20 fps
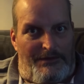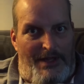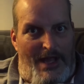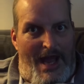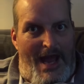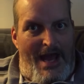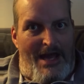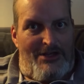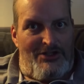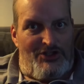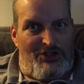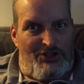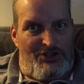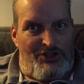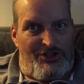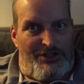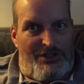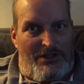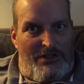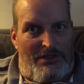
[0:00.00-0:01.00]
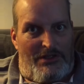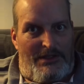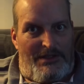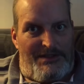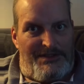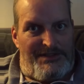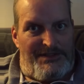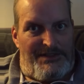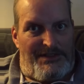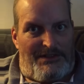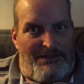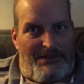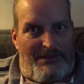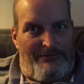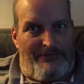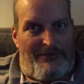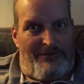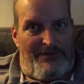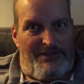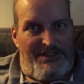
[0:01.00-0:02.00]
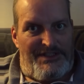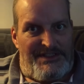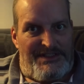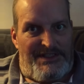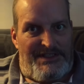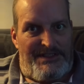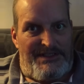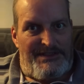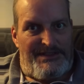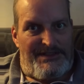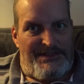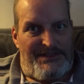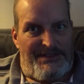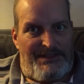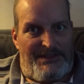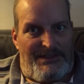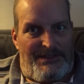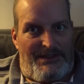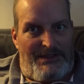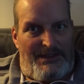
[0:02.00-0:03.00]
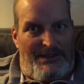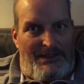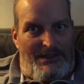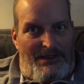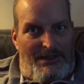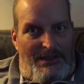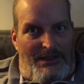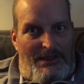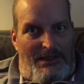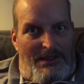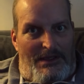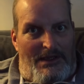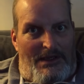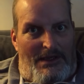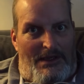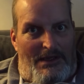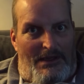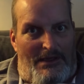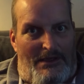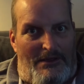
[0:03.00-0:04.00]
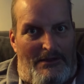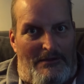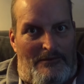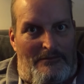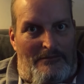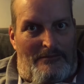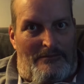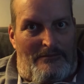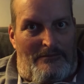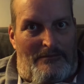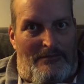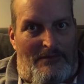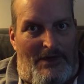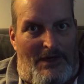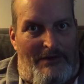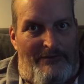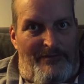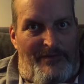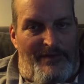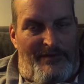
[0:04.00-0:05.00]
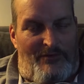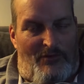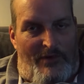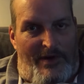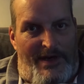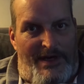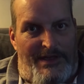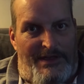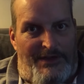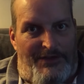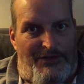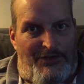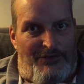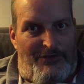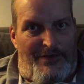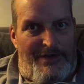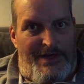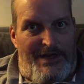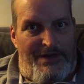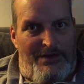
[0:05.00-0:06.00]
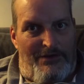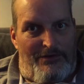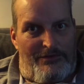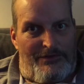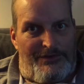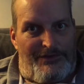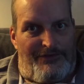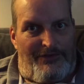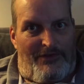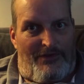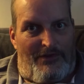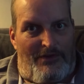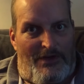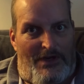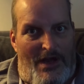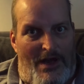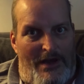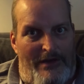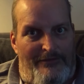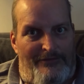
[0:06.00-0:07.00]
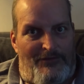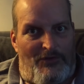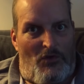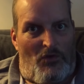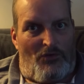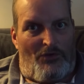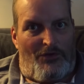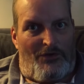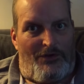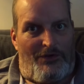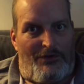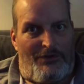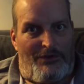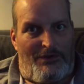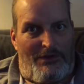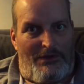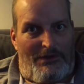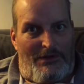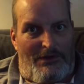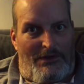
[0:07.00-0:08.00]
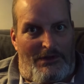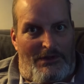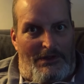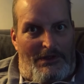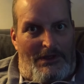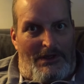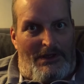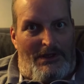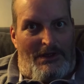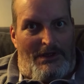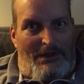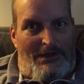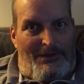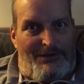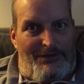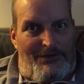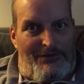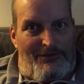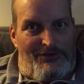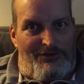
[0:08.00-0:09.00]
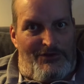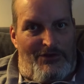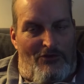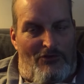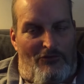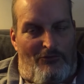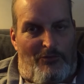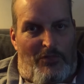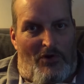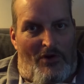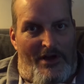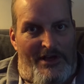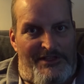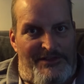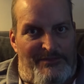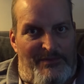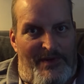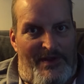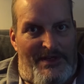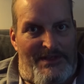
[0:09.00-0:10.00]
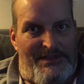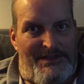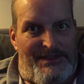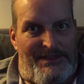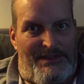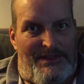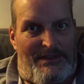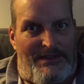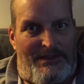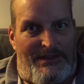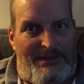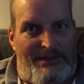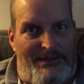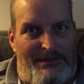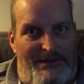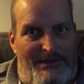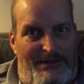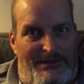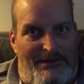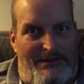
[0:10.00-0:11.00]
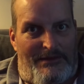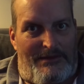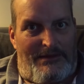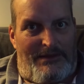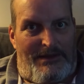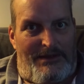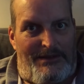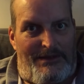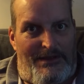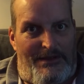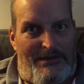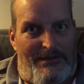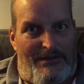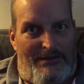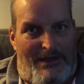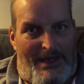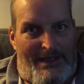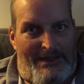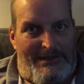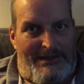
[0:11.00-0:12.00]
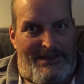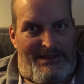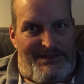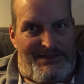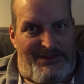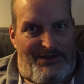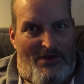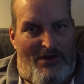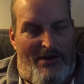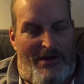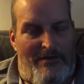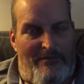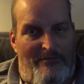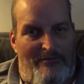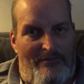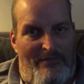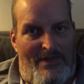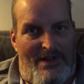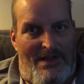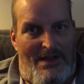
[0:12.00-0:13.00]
NASH, it's a liver disease. Um, I've been waiting three years for a live donor. Uh, there's no prospects in in at this time.